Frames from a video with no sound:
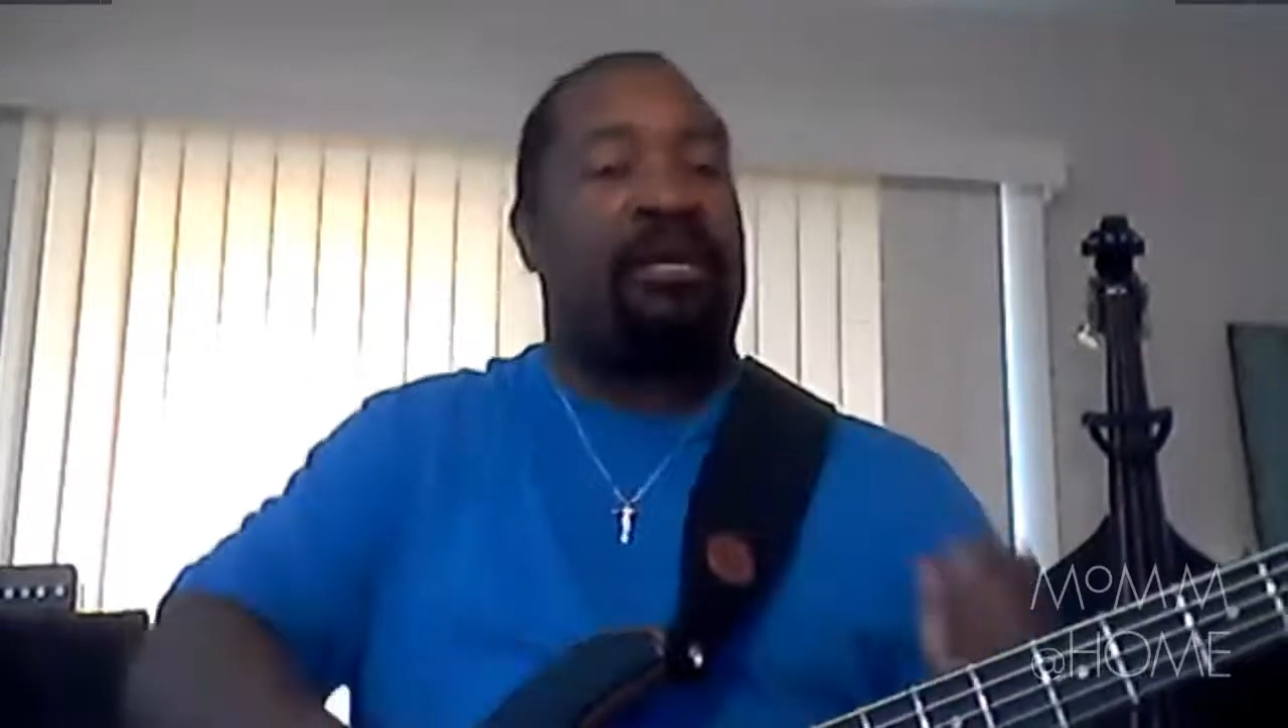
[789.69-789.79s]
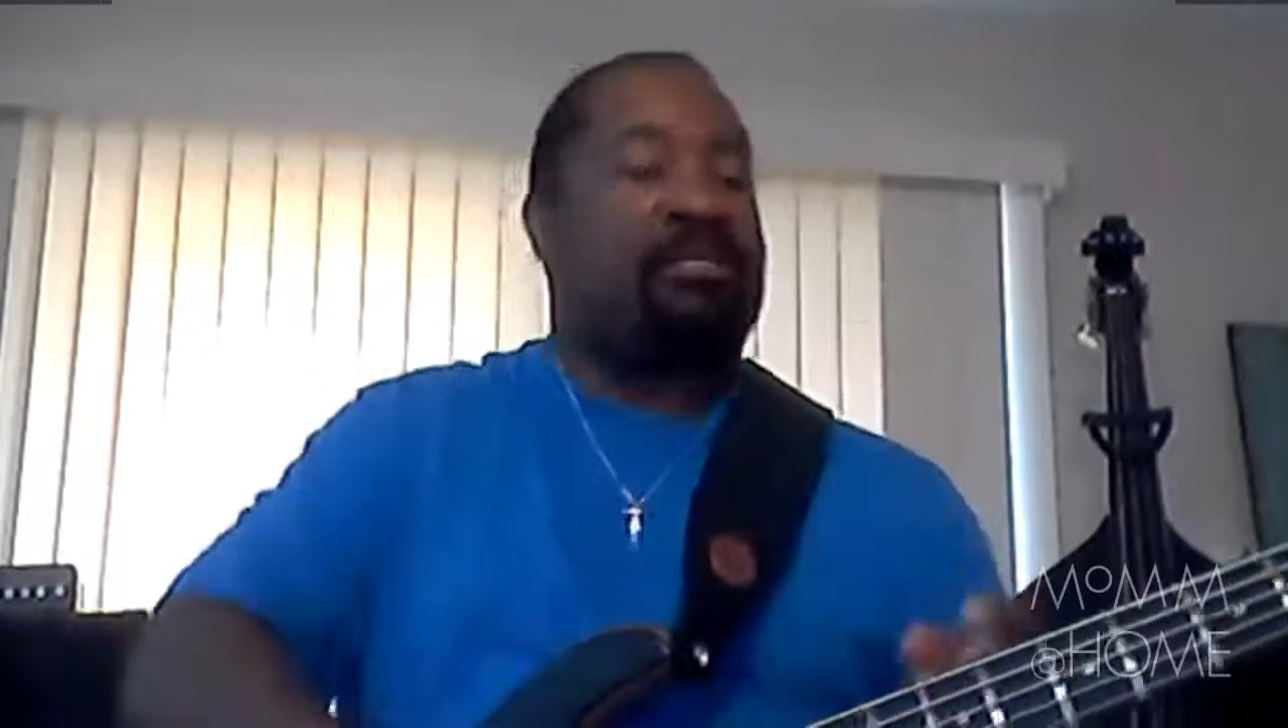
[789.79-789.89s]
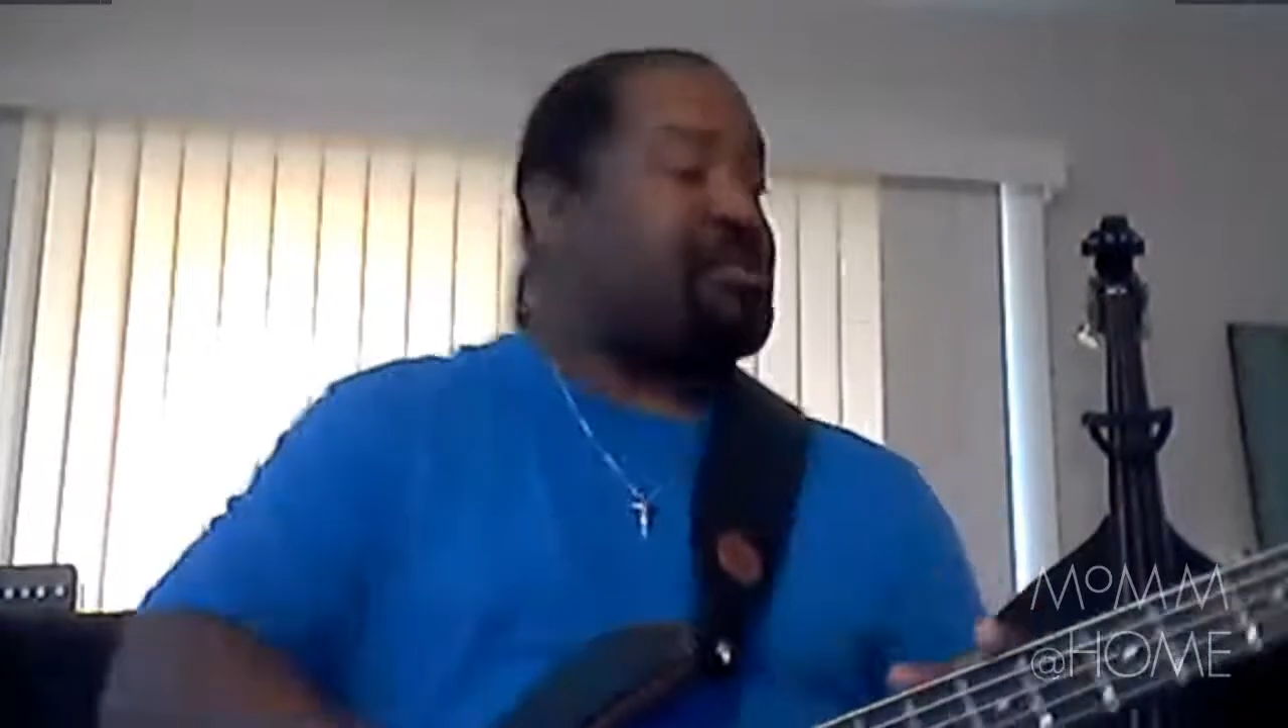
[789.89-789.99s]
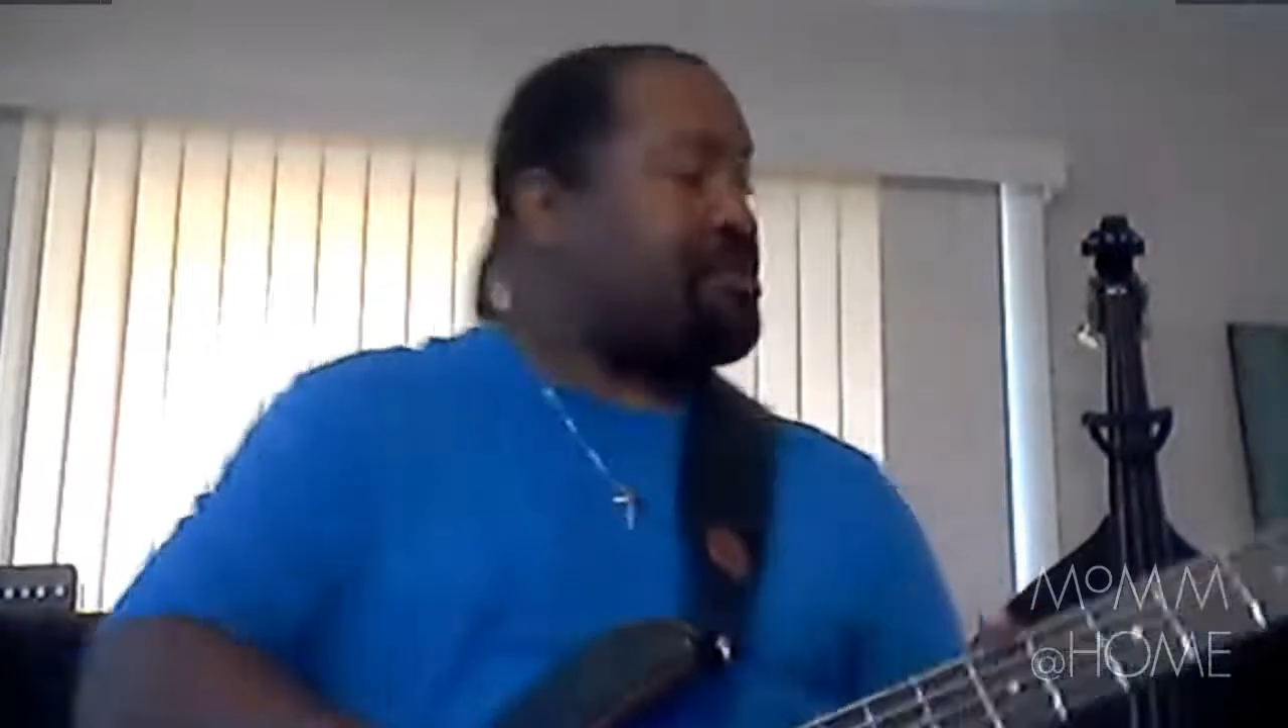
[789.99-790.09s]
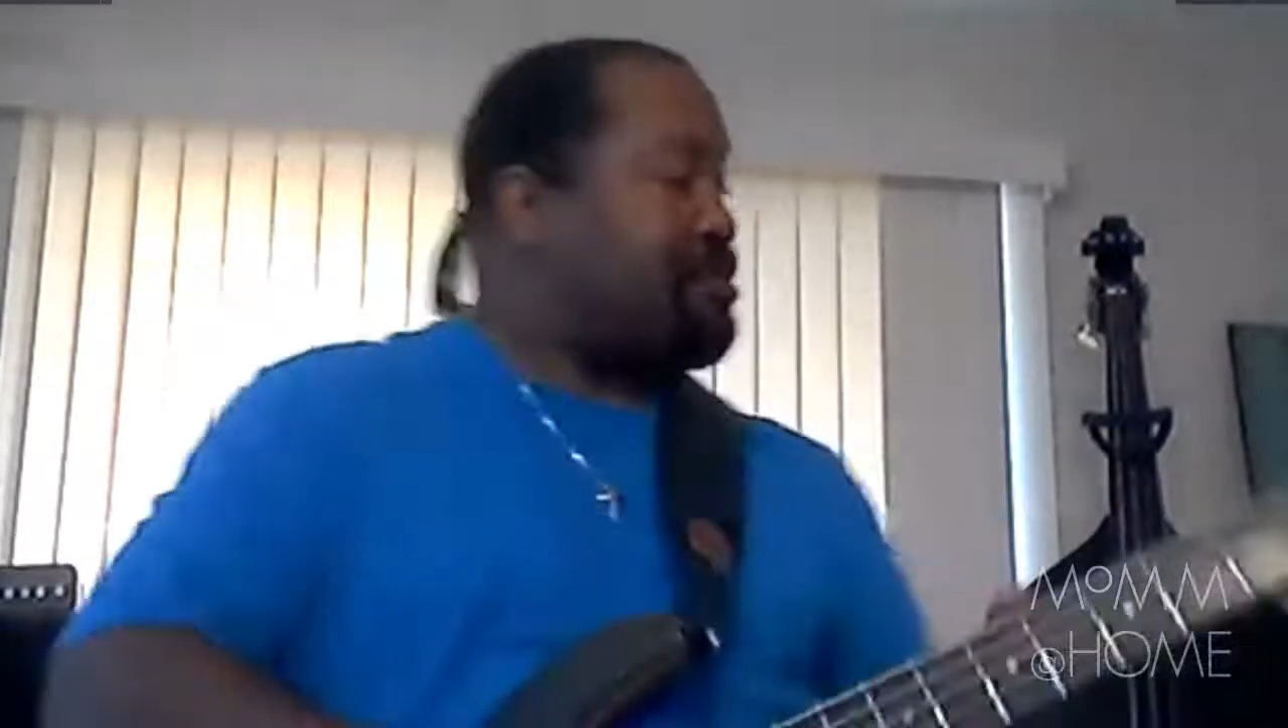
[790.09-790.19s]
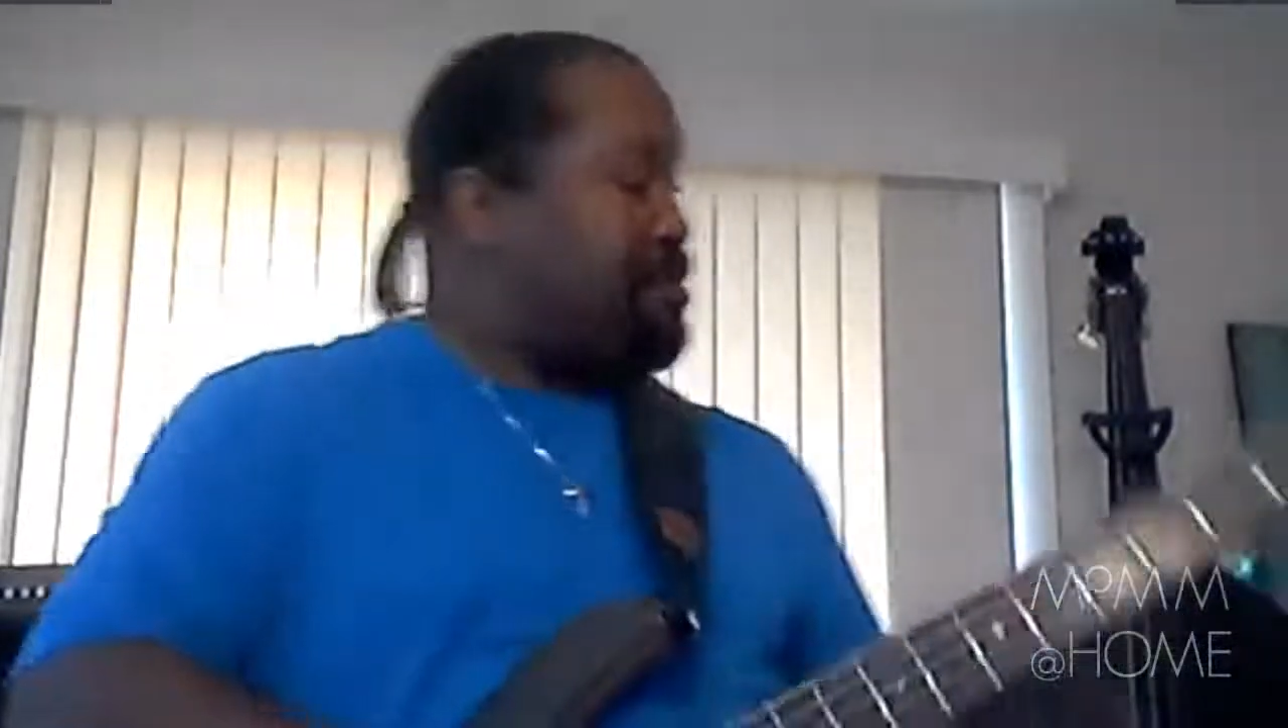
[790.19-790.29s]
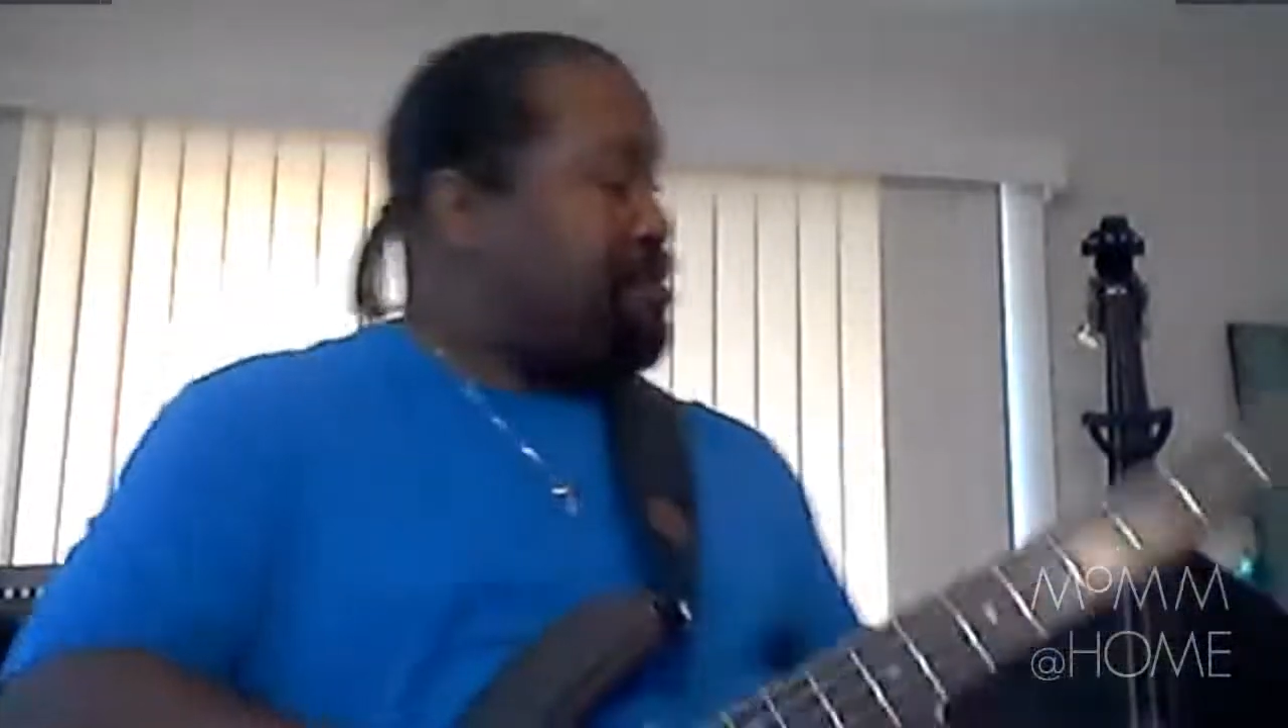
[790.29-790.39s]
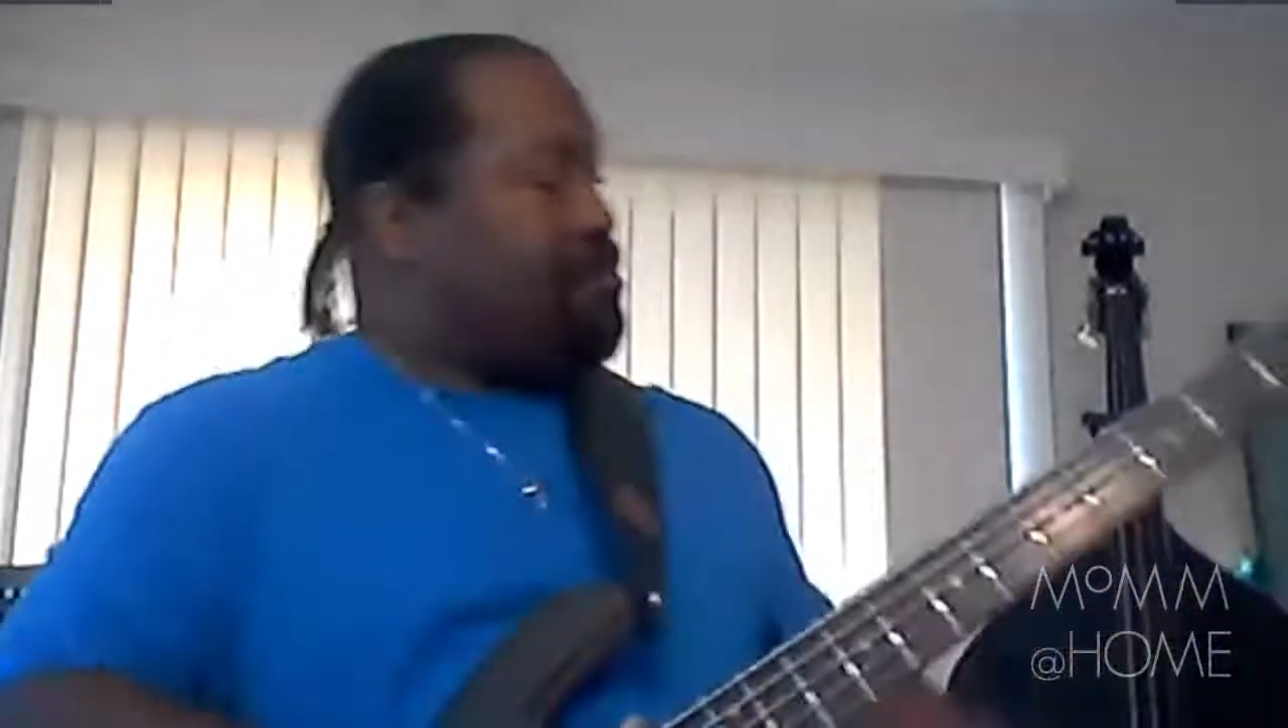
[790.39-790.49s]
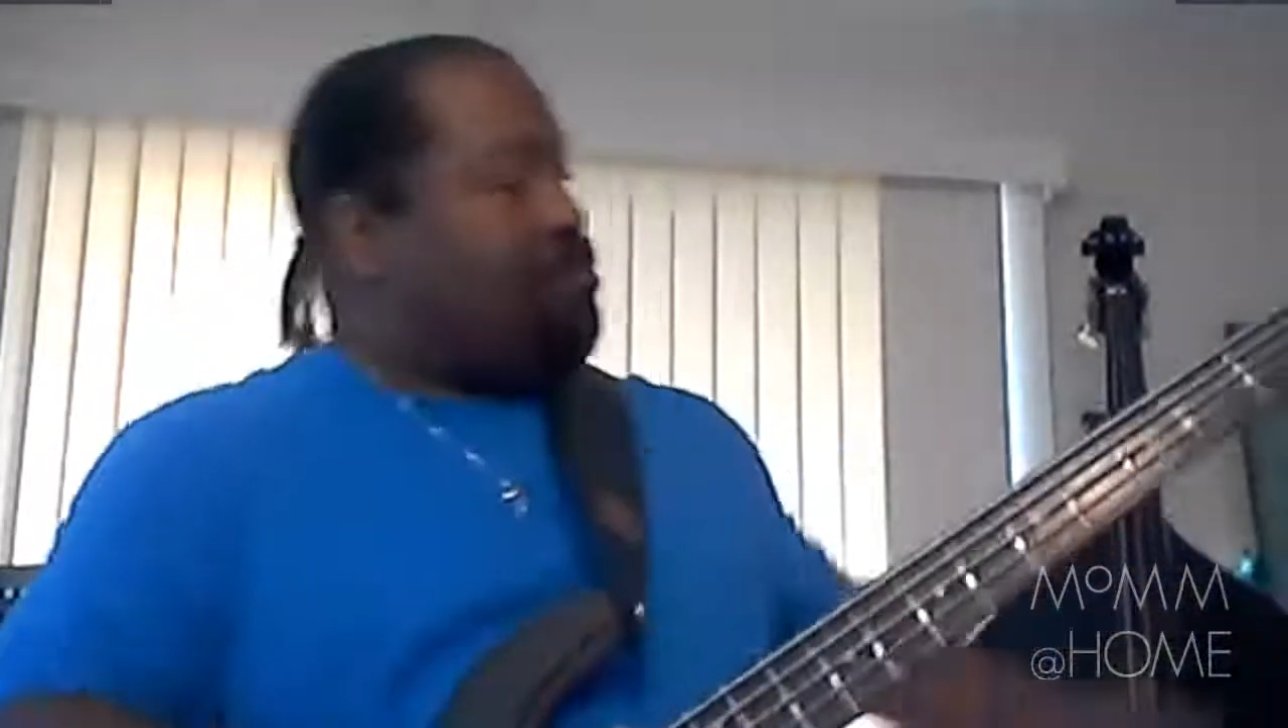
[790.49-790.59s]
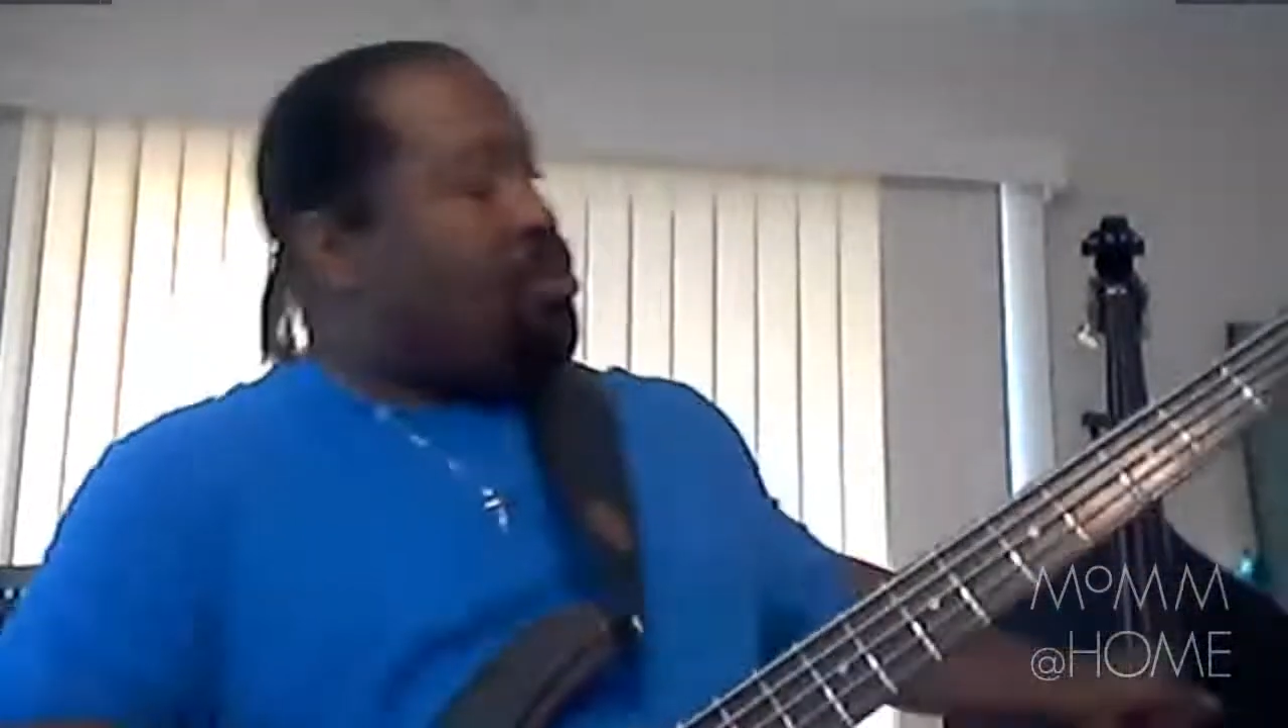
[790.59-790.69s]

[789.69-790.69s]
because it's